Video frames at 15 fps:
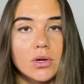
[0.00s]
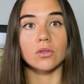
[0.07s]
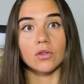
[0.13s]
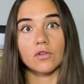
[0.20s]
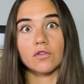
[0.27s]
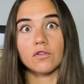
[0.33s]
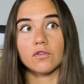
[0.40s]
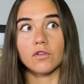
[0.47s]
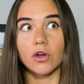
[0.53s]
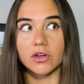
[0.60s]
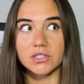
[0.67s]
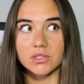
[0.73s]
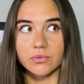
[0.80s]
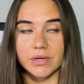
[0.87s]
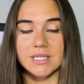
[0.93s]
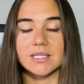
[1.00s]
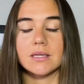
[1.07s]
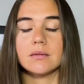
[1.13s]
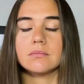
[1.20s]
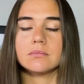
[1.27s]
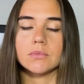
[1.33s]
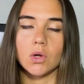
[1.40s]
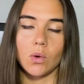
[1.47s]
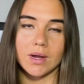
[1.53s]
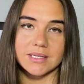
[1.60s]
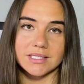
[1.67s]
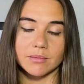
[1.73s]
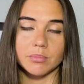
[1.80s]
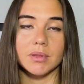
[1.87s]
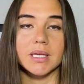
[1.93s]
The first reason, quite
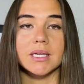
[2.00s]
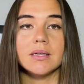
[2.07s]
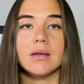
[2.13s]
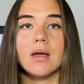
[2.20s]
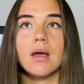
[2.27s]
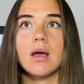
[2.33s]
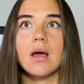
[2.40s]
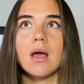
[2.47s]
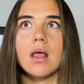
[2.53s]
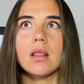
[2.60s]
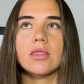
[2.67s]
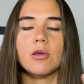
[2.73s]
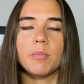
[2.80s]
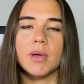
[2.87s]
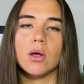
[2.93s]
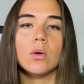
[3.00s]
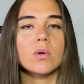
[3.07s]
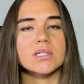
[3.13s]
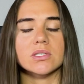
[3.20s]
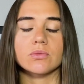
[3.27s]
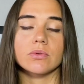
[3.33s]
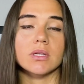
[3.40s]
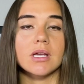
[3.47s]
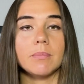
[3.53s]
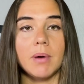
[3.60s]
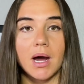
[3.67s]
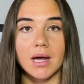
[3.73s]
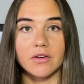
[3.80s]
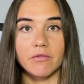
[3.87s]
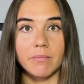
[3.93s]
simply, the pill wasn't really a
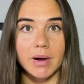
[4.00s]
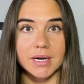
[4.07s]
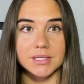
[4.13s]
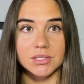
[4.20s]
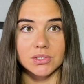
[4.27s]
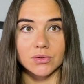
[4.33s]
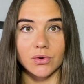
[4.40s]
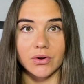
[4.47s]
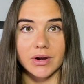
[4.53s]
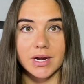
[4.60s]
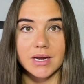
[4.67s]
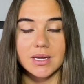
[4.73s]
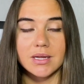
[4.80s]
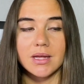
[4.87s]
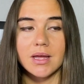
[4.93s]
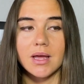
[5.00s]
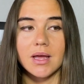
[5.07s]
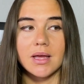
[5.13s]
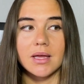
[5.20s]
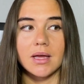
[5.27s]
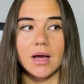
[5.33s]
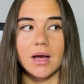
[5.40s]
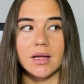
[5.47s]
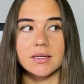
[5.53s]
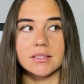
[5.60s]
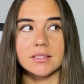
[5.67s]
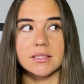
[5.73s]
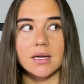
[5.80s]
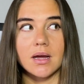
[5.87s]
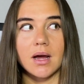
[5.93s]
part of my story,
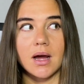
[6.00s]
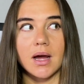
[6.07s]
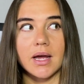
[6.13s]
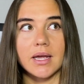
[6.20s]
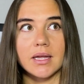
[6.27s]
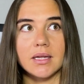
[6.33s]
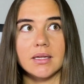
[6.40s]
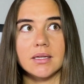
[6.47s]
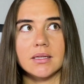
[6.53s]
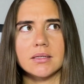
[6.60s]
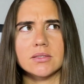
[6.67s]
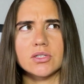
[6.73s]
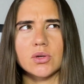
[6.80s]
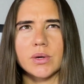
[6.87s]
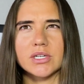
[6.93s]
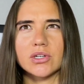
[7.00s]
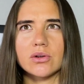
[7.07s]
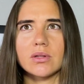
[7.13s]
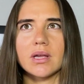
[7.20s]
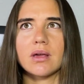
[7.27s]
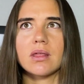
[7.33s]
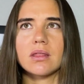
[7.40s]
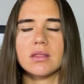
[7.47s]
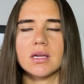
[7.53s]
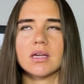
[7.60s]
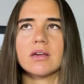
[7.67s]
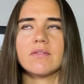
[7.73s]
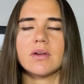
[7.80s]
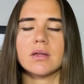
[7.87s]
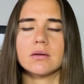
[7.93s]
and so I don't like
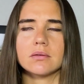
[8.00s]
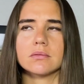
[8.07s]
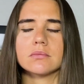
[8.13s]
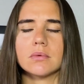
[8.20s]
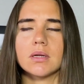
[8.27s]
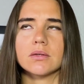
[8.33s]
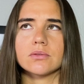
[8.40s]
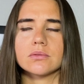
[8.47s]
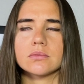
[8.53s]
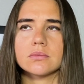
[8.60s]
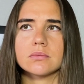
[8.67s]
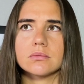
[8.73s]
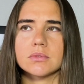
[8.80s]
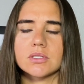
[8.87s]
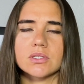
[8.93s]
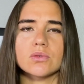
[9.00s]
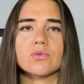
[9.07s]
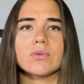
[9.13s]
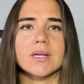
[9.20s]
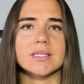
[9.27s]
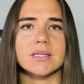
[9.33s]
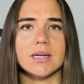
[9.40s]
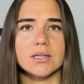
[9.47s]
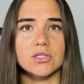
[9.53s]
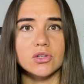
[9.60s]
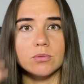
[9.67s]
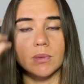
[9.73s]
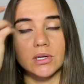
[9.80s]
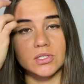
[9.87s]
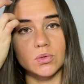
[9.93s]
think of it, and it doesn't resonate
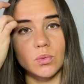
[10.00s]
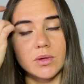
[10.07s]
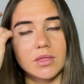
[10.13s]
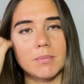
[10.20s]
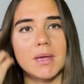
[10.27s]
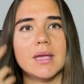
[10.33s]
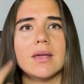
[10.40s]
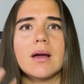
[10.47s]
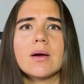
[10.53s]
too much with me.